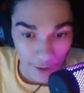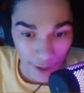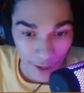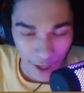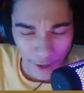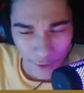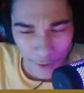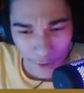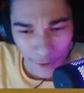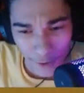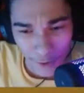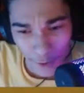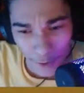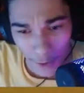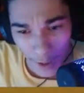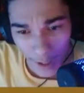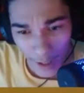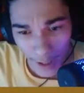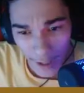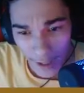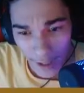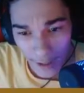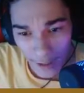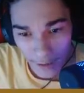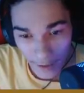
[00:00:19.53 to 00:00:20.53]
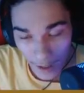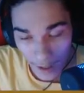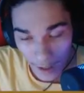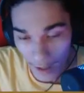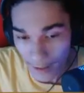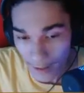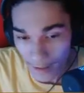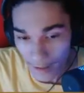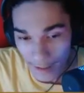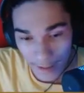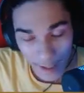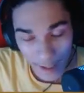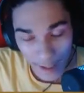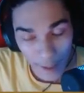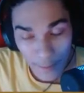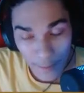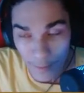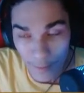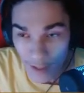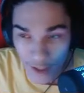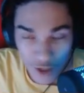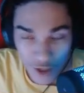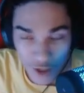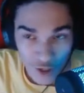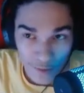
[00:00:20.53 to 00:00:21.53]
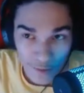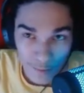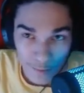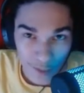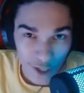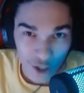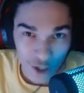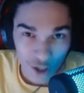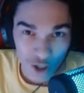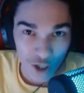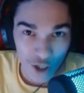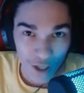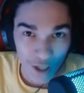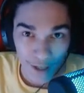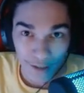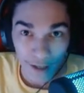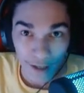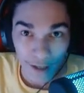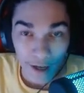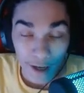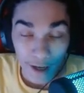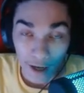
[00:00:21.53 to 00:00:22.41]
I don't know, I, I, I think I mis mischecked.